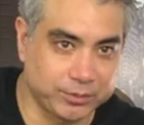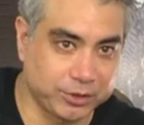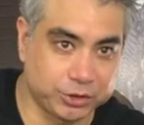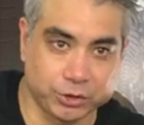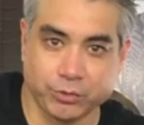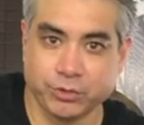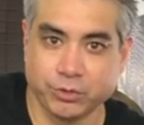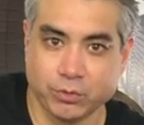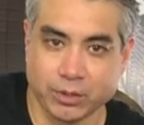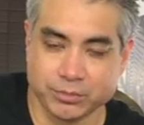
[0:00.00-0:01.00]
I'm going to show
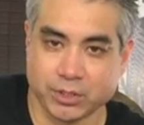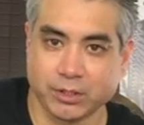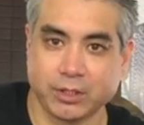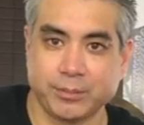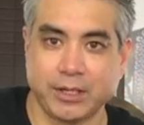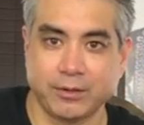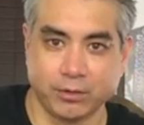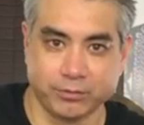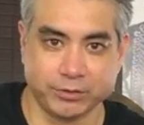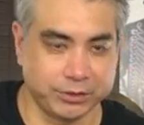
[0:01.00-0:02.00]
you what I'm talking about.
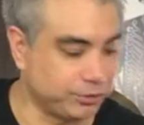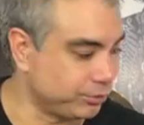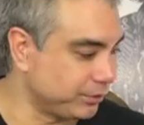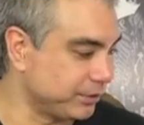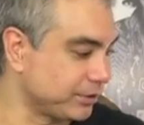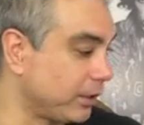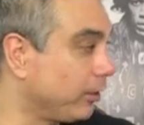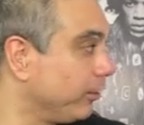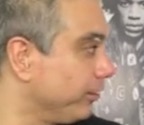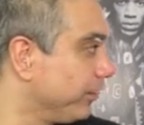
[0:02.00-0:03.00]
Hopefully you're doing this at
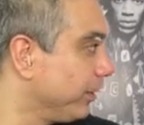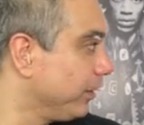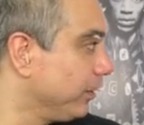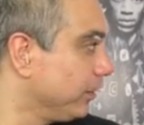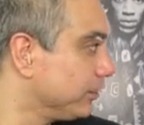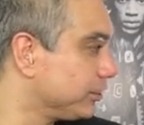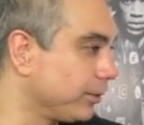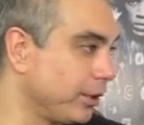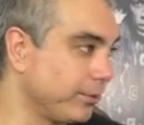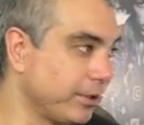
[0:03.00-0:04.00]
home.
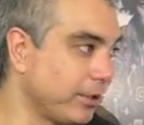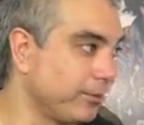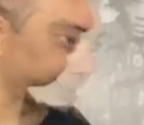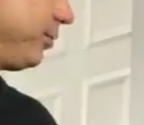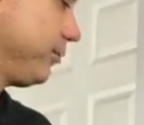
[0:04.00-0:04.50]
So here we go.